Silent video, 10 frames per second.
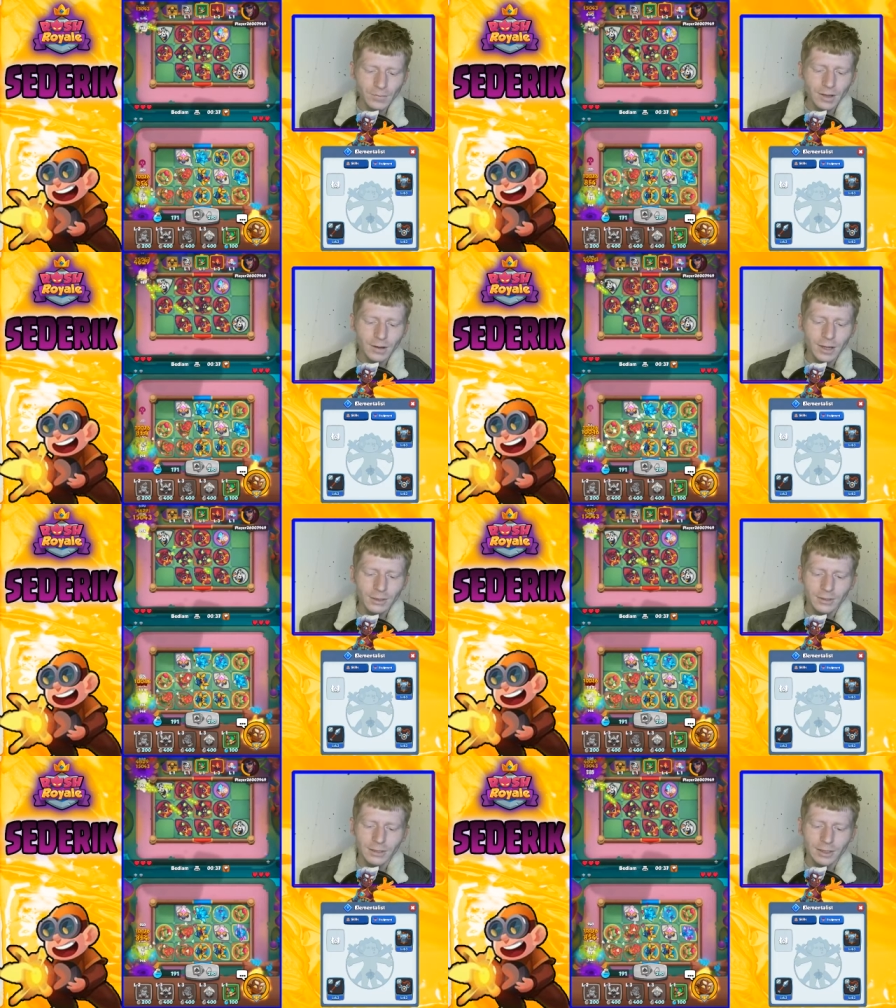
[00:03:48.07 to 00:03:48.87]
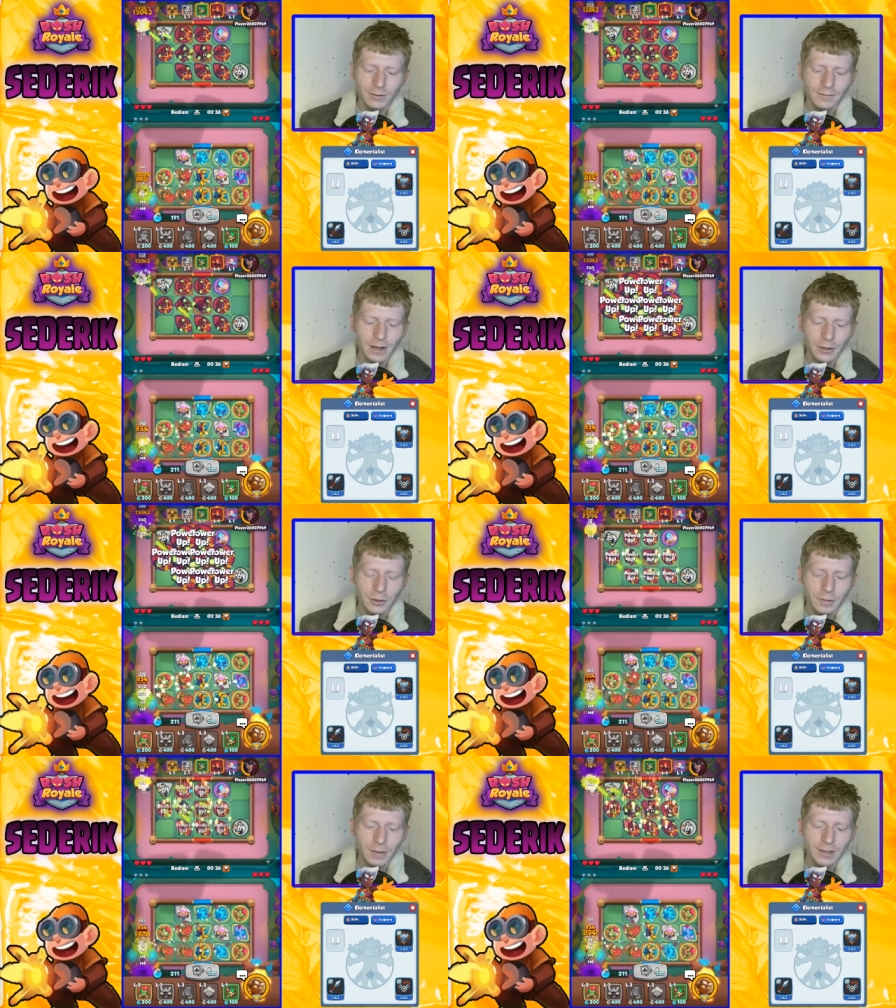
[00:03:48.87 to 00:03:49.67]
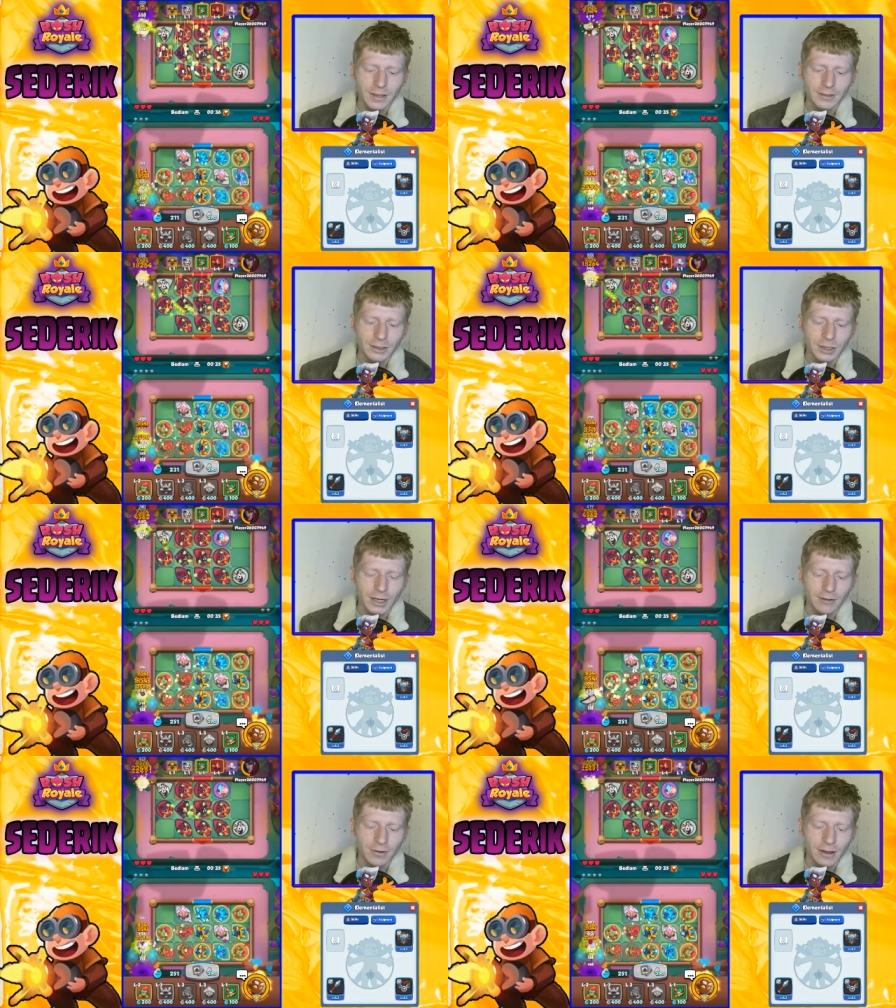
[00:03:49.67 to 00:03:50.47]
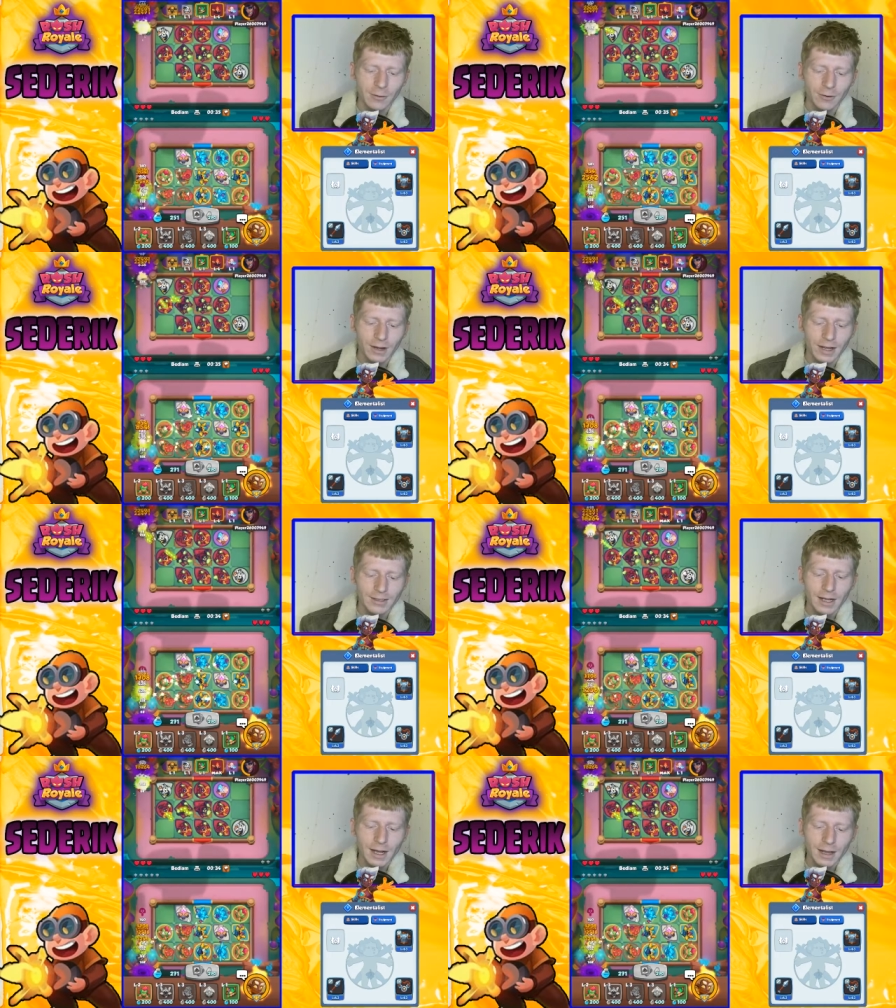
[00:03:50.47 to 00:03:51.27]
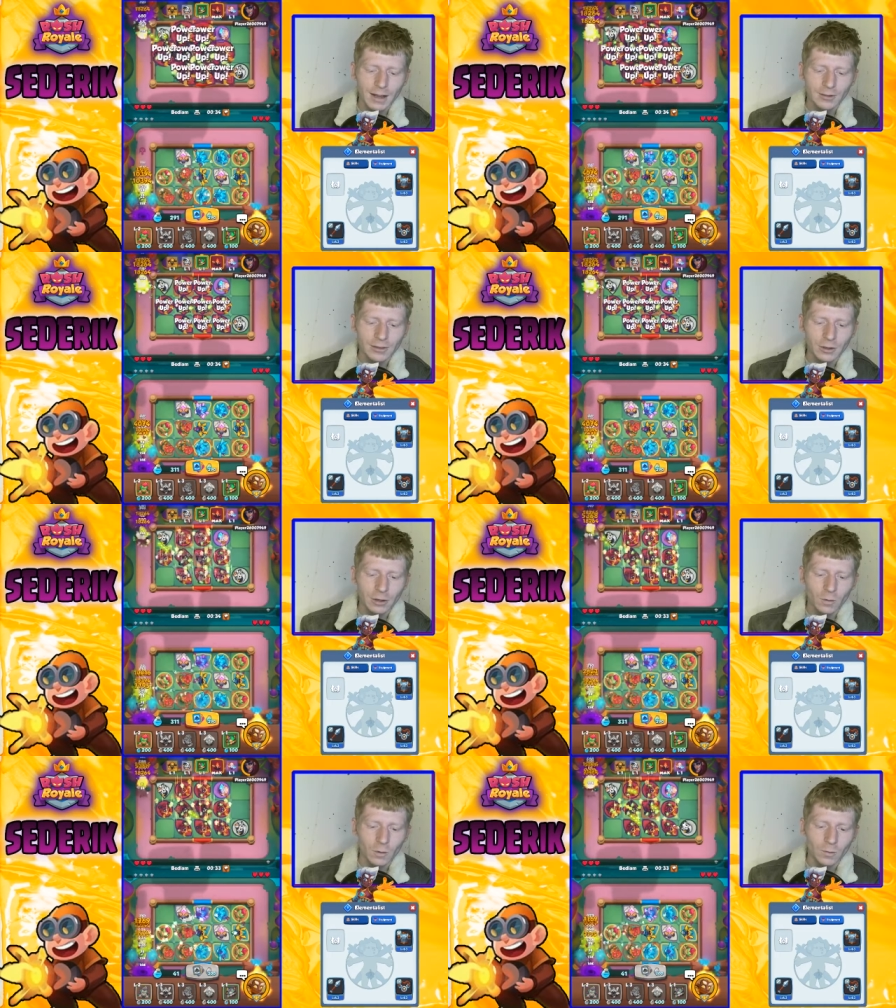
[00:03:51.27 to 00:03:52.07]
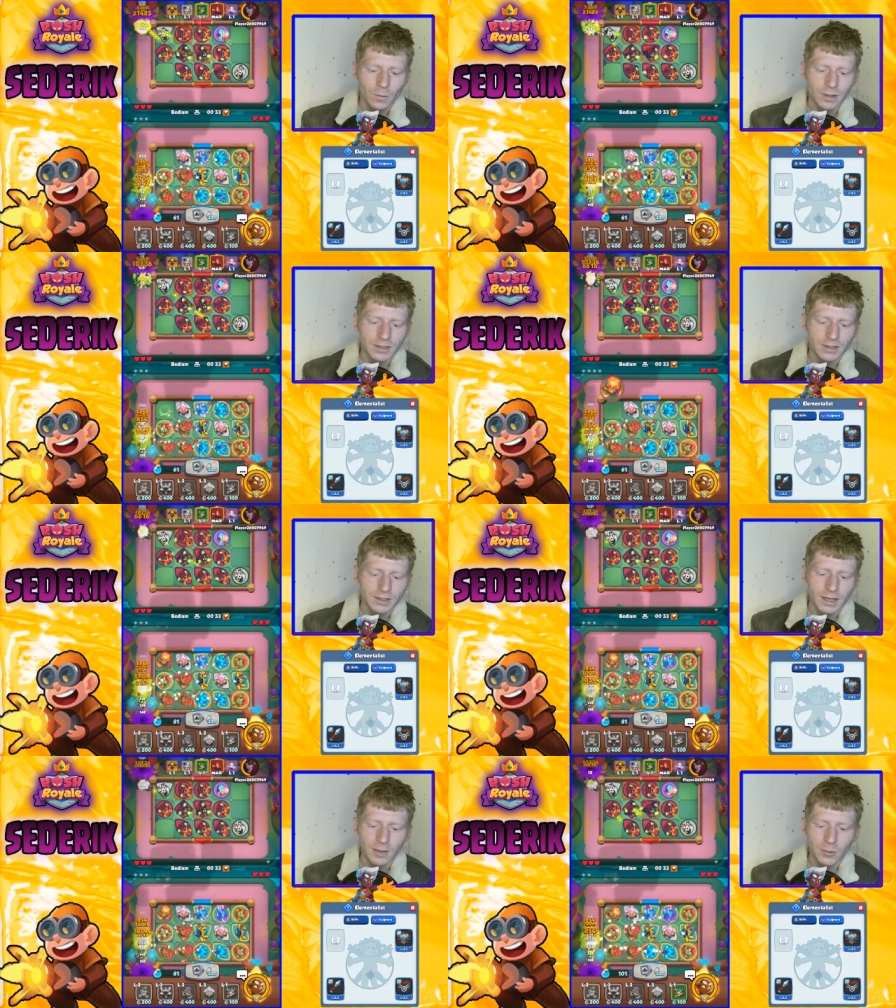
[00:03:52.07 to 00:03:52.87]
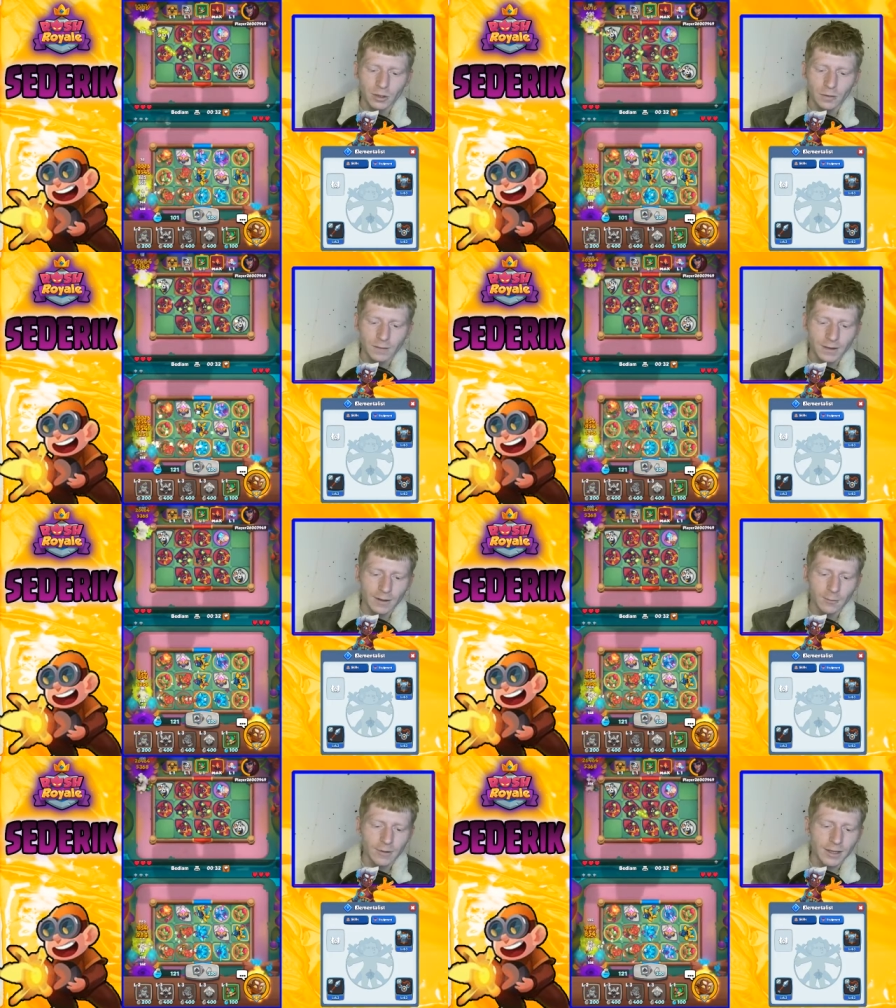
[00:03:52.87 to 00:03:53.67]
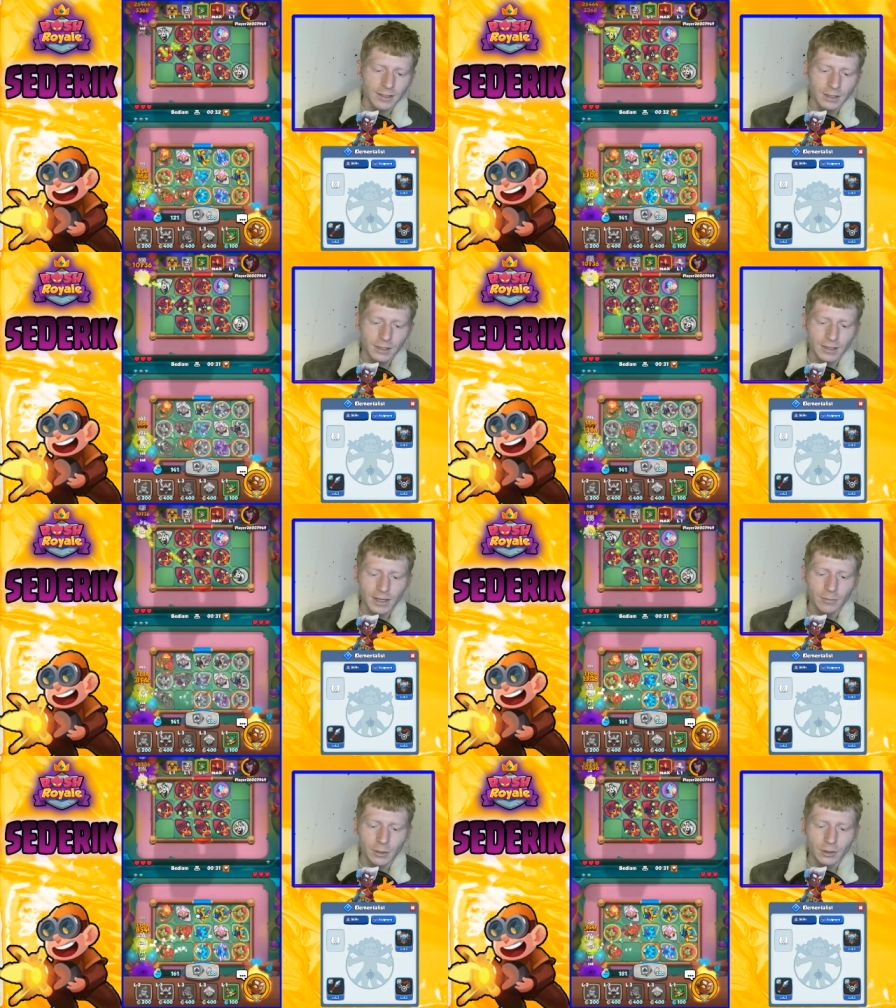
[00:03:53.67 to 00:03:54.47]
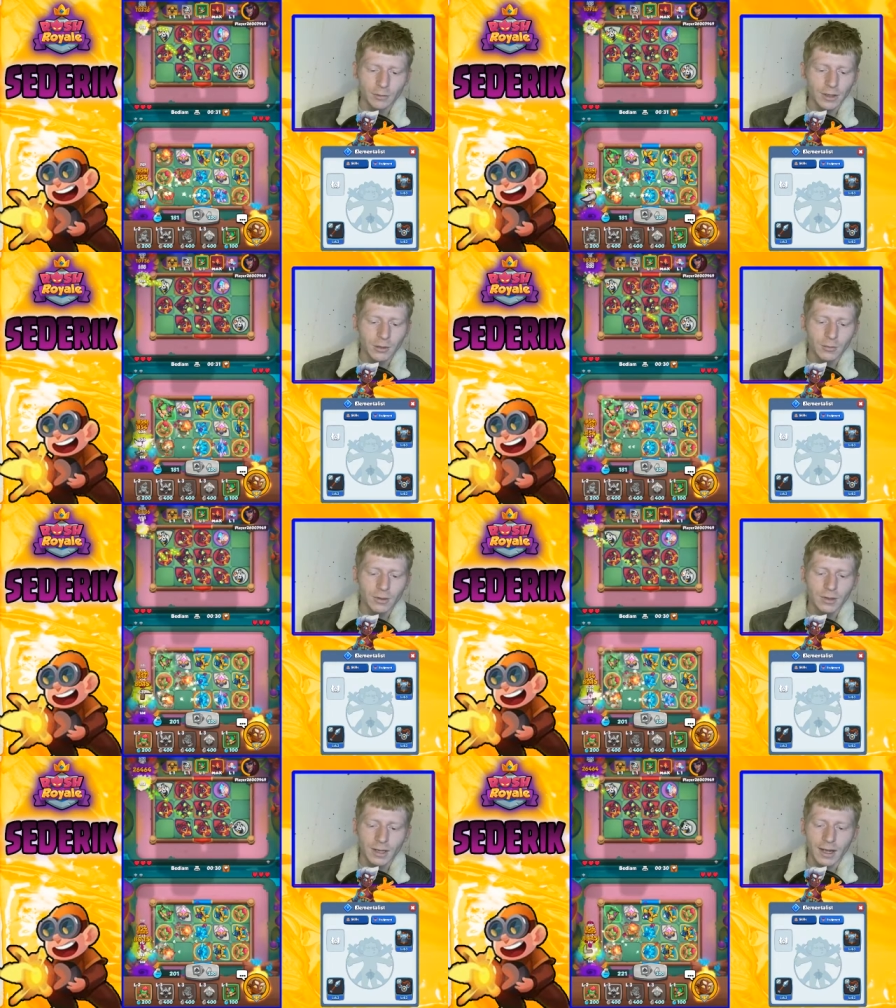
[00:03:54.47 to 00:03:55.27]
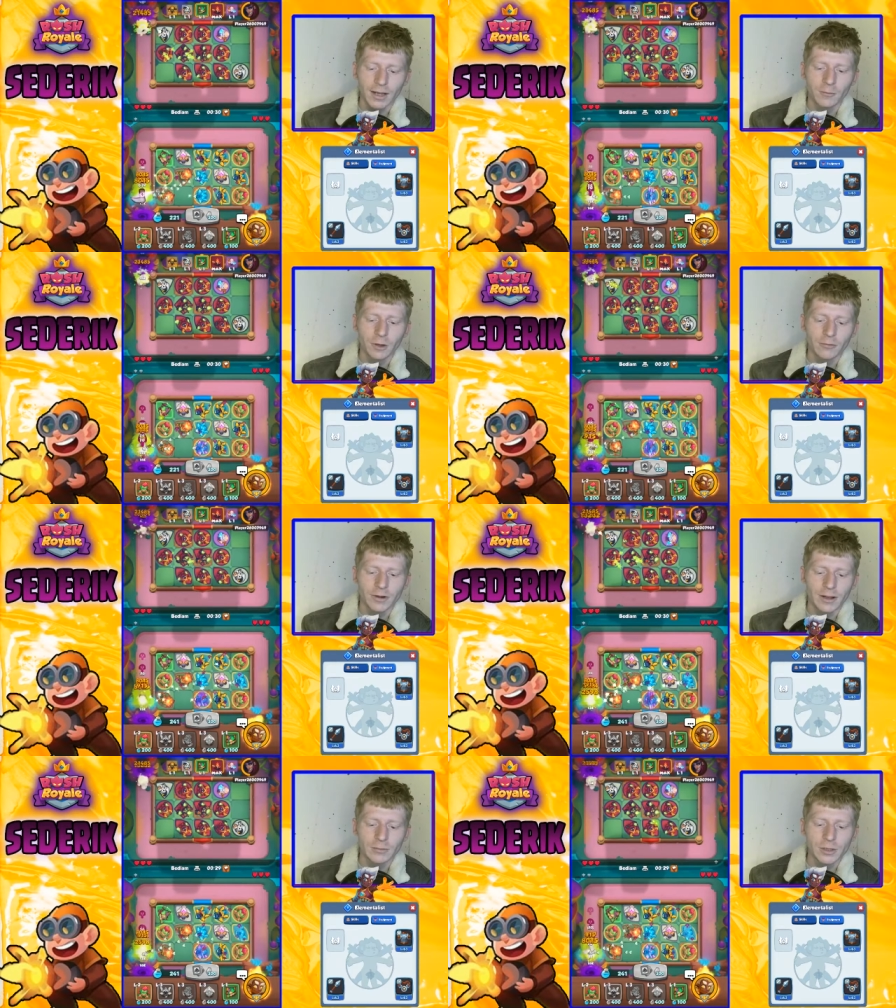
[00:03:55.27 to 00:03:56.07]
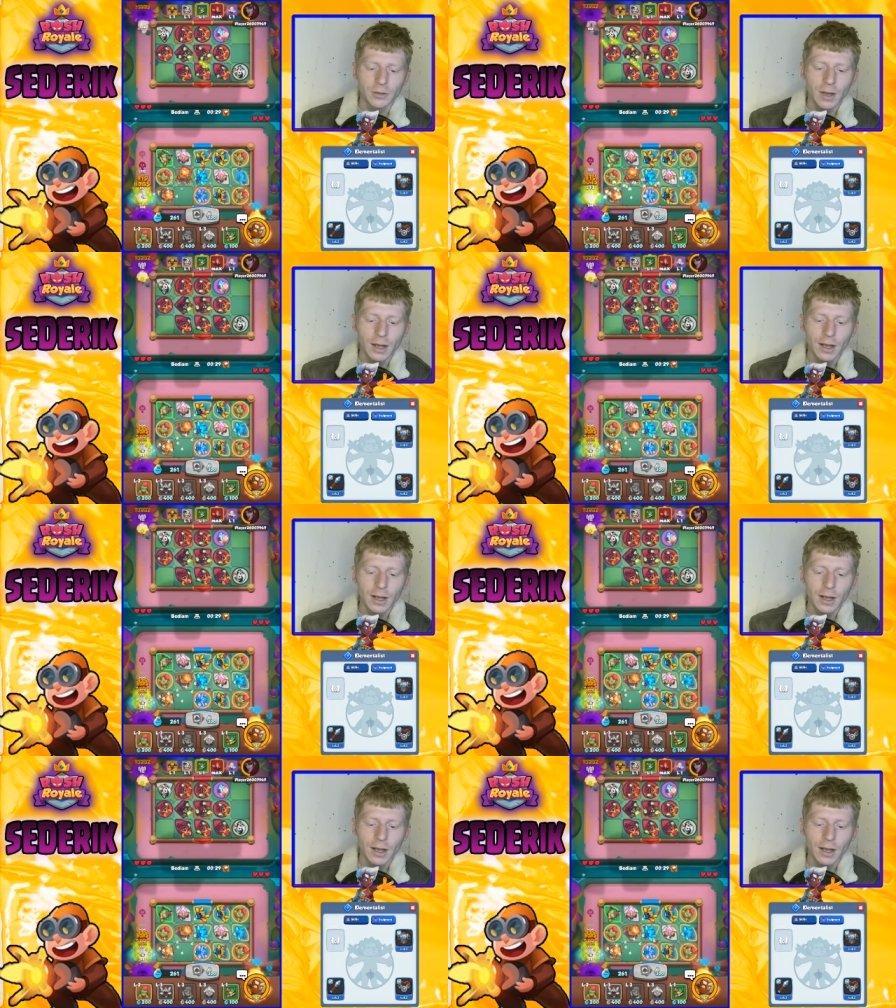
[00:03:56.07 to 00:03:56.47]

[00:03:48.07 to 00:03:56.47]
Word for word: Let's just see if we can find another Blade Dancer to try and get rid of that one, guys. That was not what we wanted to see, and we do find that one there, so let's just get them merged up. I don't care that we got rid of them two.